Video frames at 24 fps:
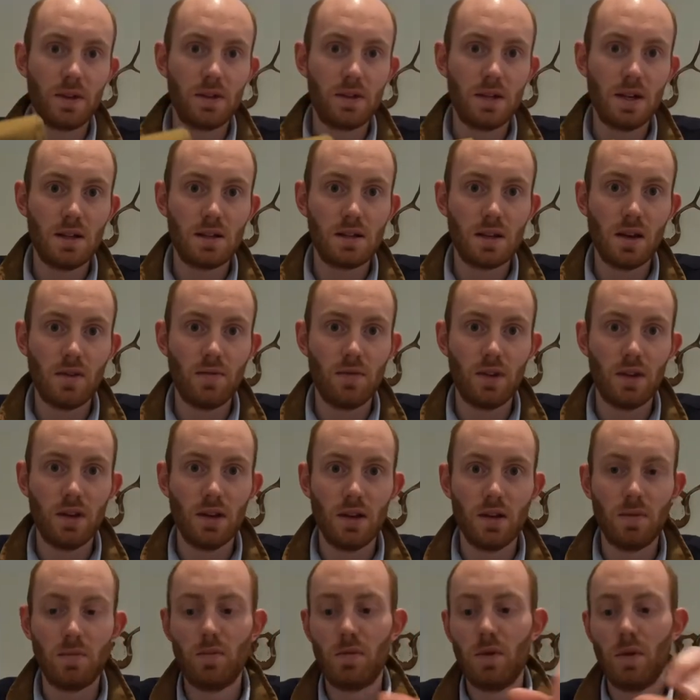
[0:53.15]
sits over
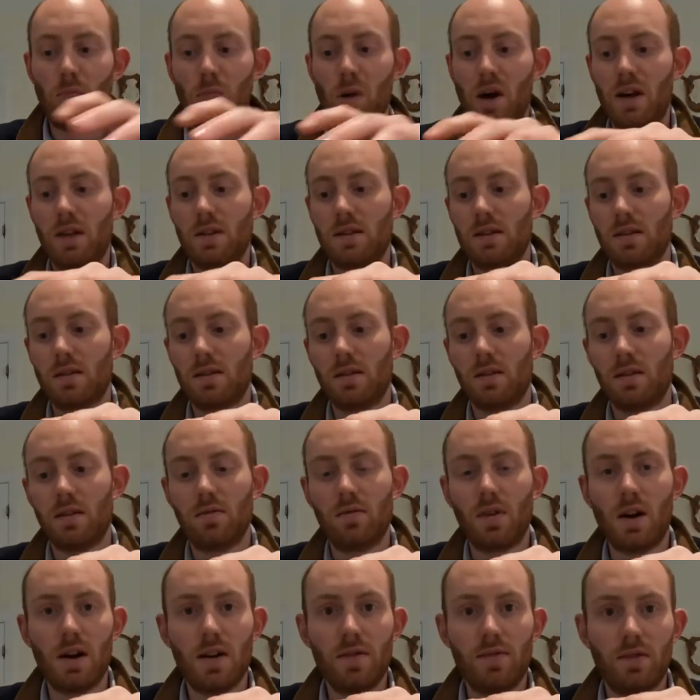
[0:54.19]
the butt of
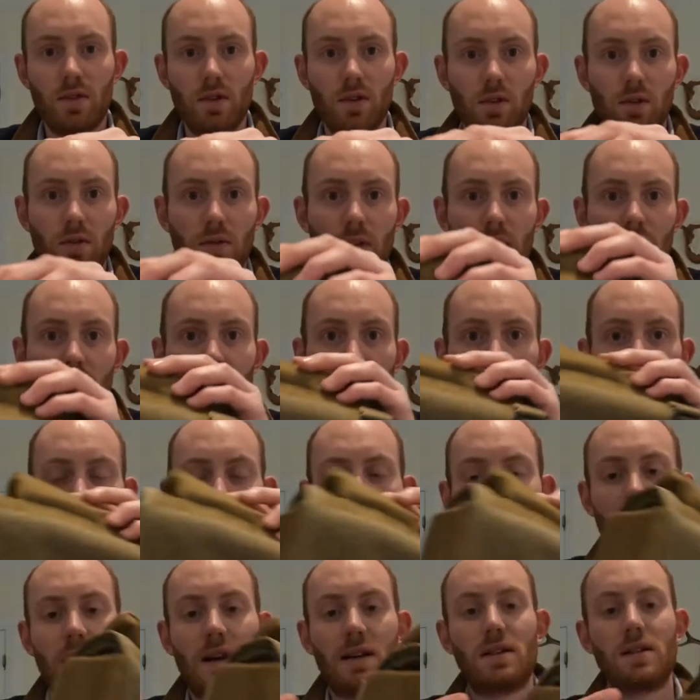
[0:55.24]
the rifle, and you've got
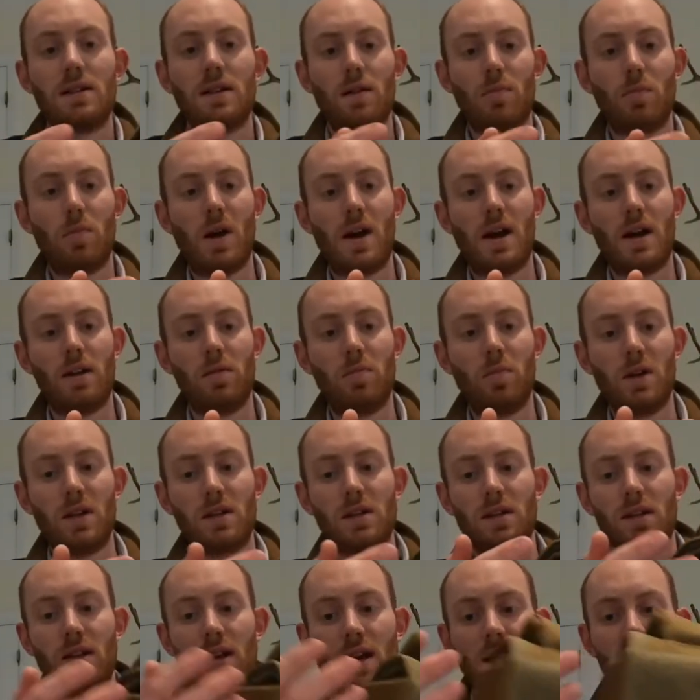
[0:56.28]
an elastic band bit at the